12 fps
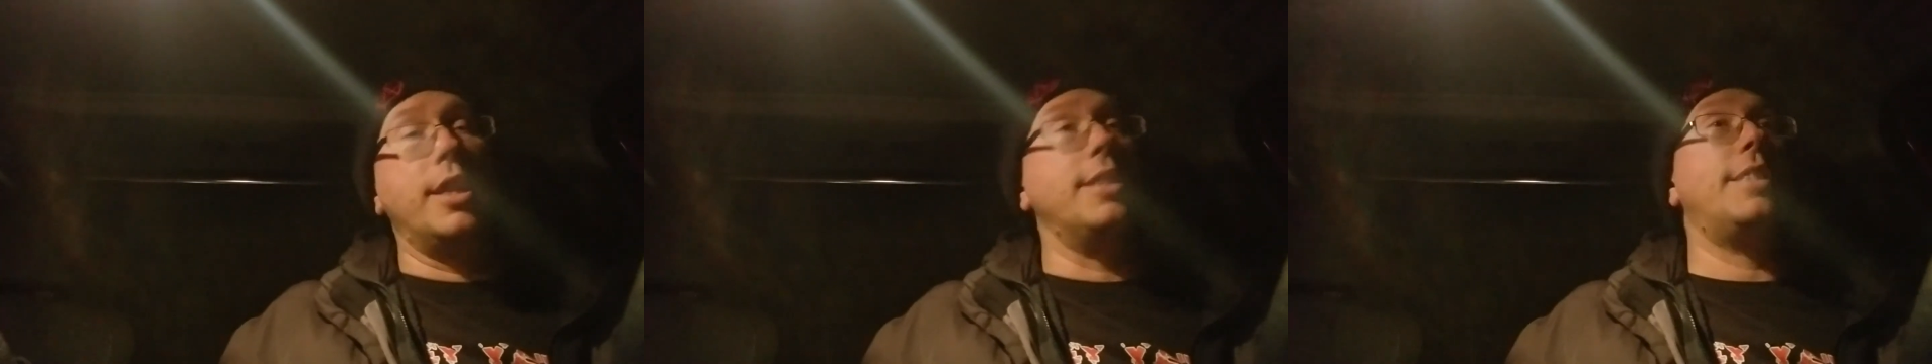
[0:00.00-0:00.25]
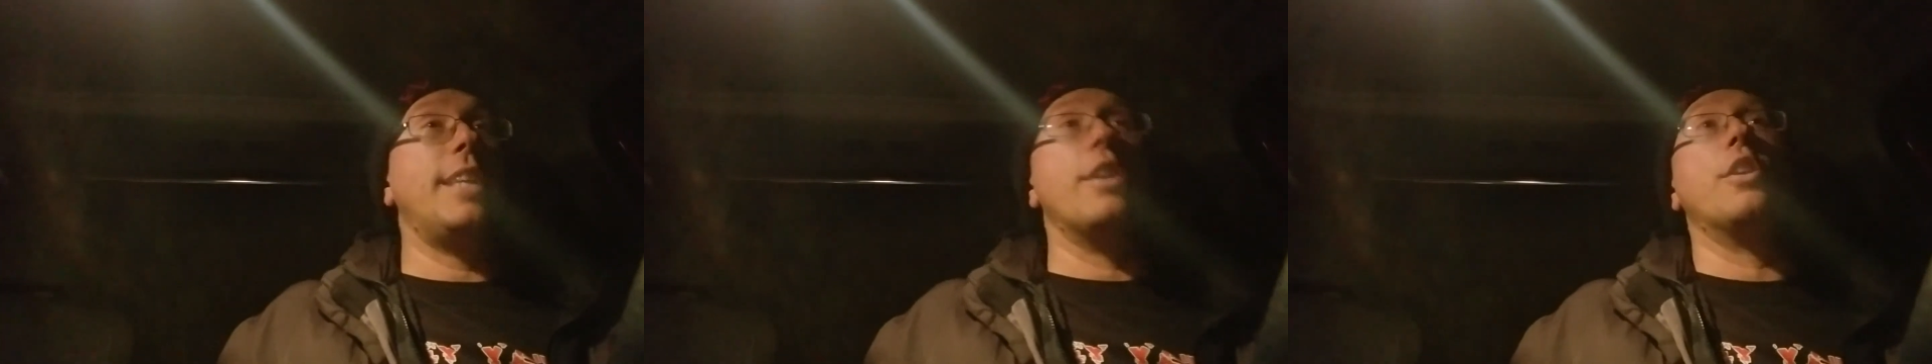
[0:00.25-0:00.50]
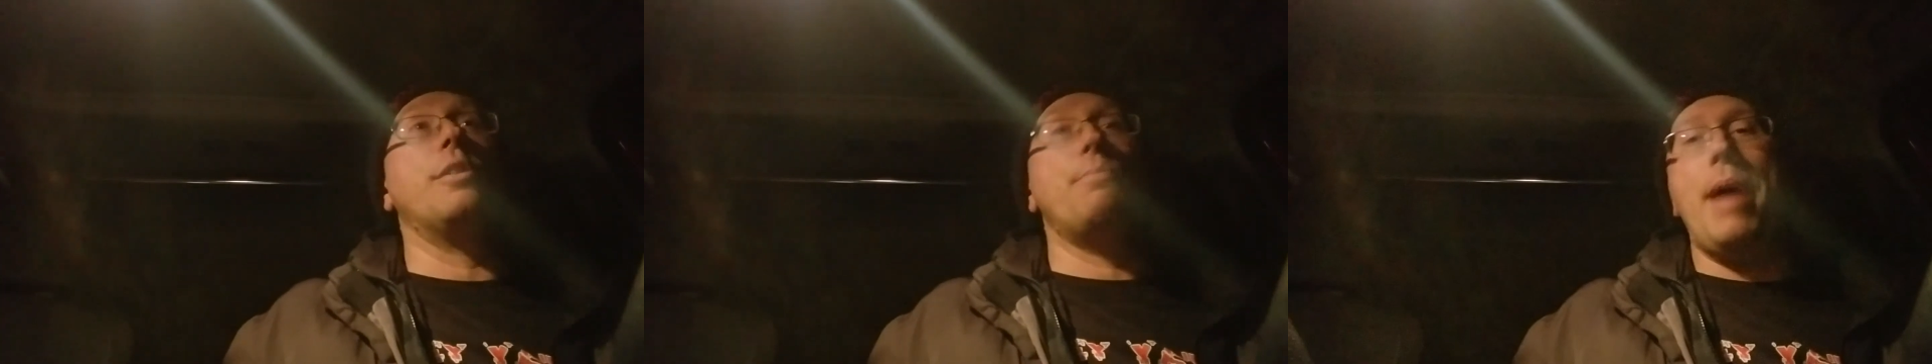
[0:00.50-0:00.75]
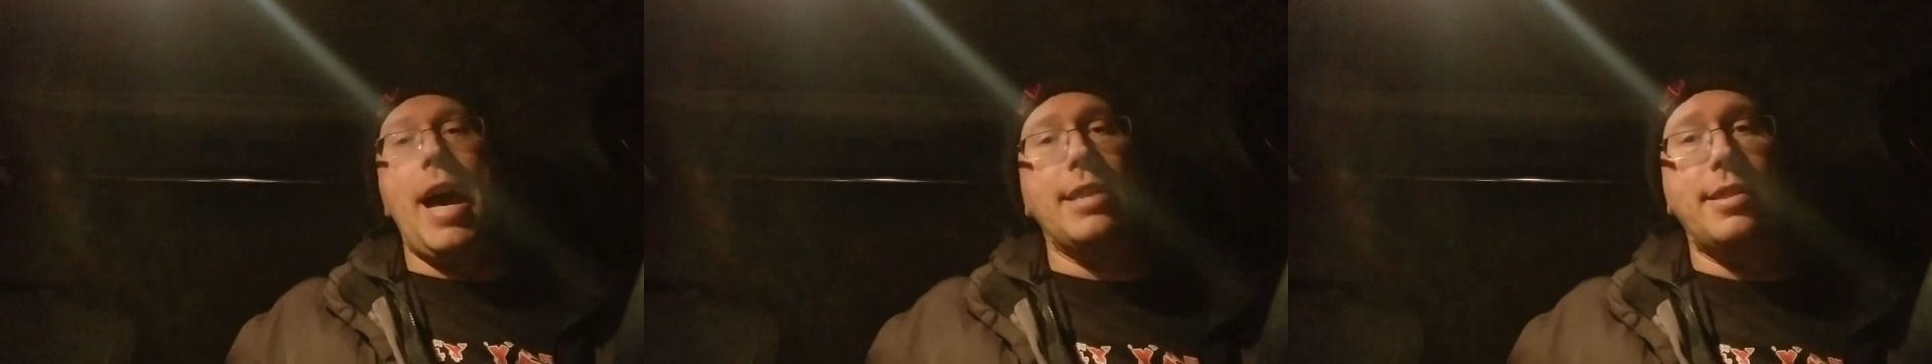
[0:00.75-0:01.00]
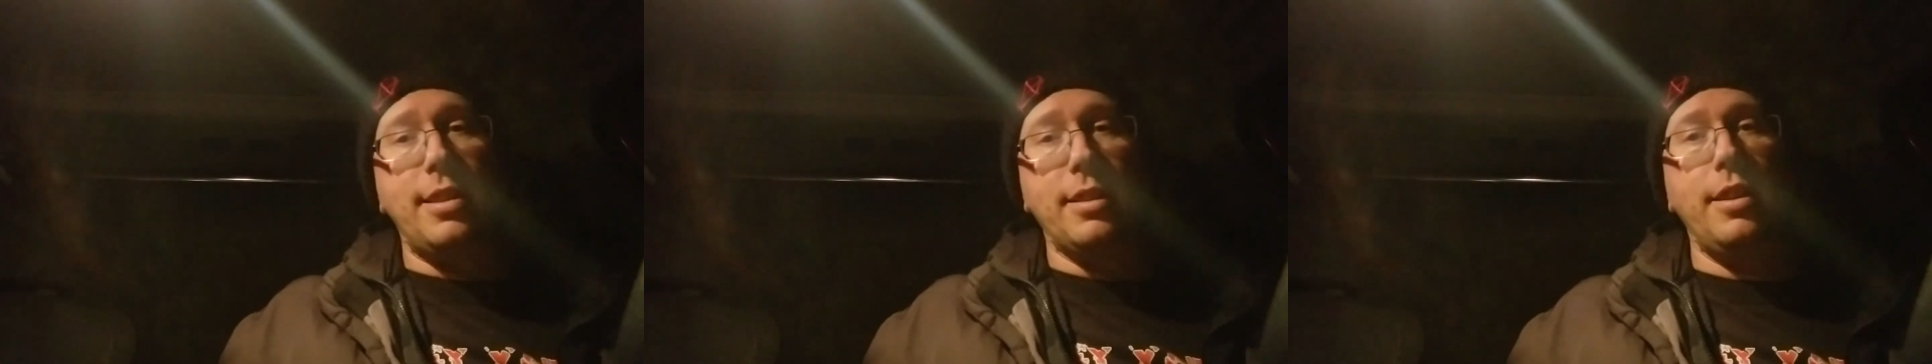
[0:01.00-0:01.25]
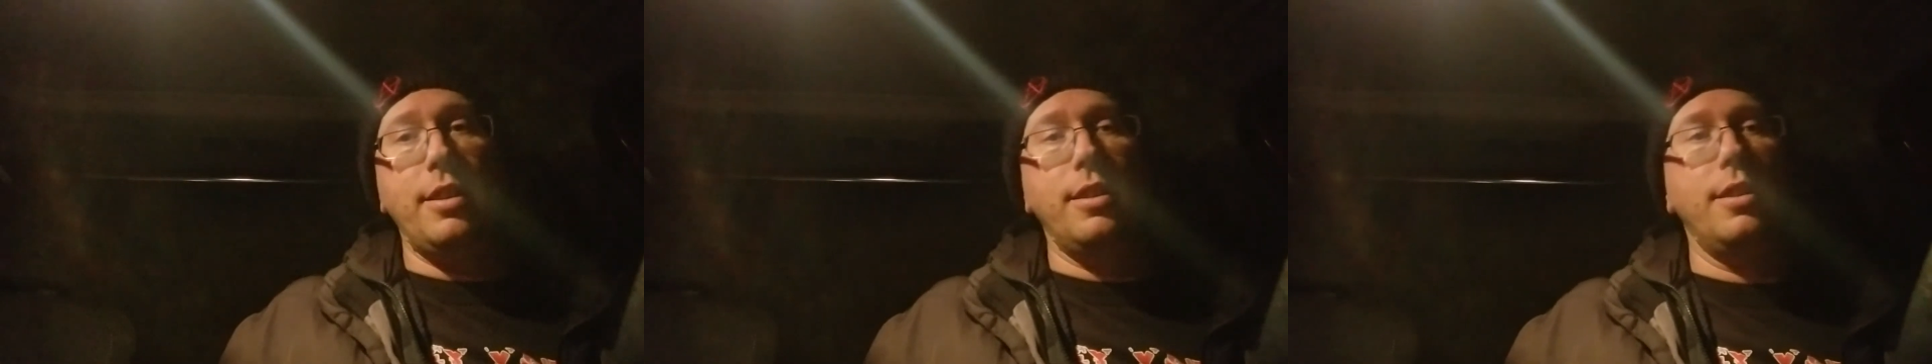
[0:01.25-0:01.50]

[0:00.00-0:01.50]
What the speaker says: considered masculine.